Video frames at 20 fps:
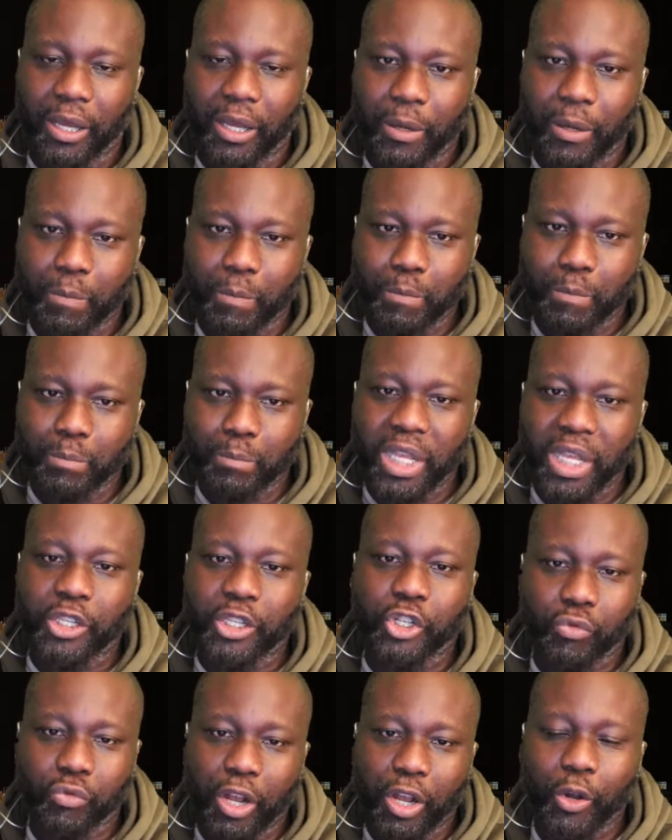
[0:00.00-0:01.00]
men
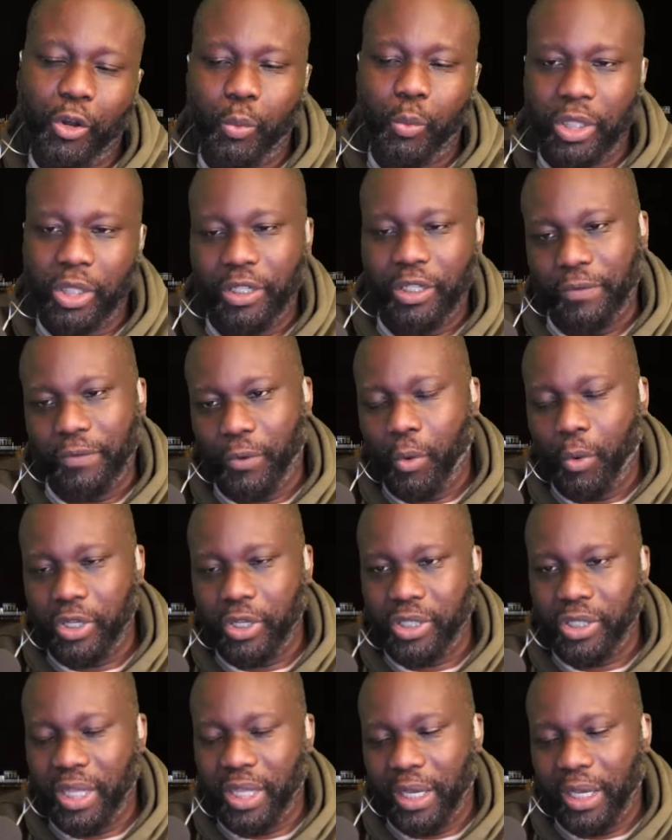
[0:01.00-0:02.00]
struggle with divorce.
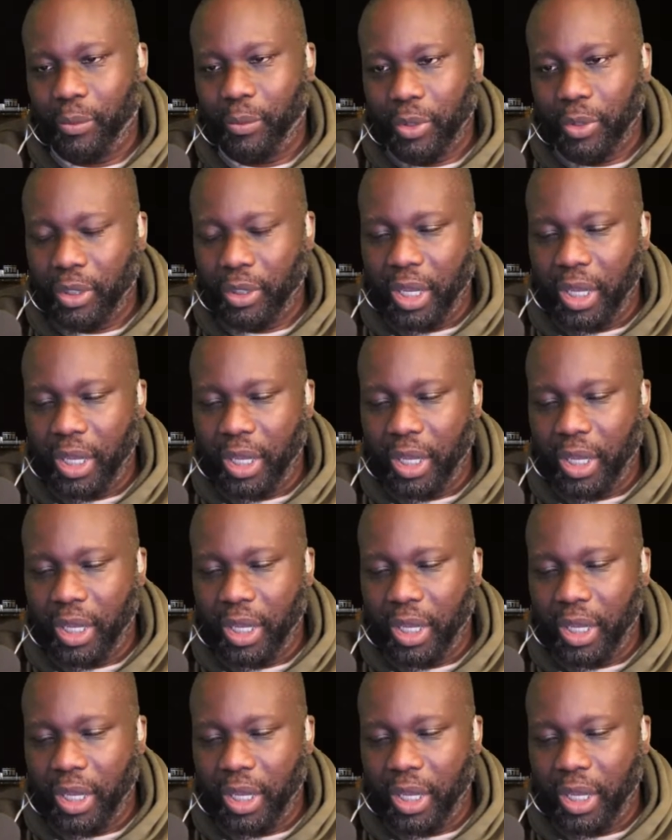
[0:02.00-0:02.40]
Like when